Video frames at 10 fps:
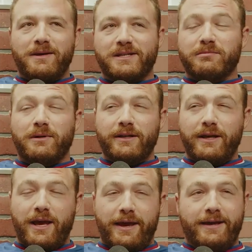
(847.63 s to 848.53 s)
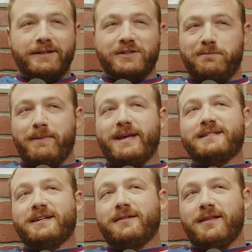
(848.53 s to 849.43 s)
makes money and a
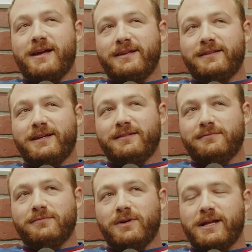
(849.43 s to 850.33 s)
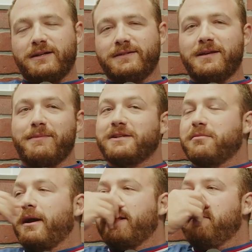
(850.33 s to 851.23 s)
space airline that, well, I don't think it makes
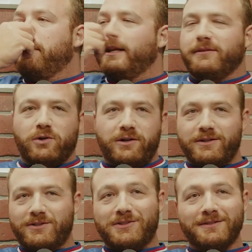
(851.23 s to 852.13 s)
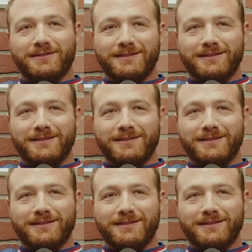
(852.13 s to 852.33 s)
money, but it works.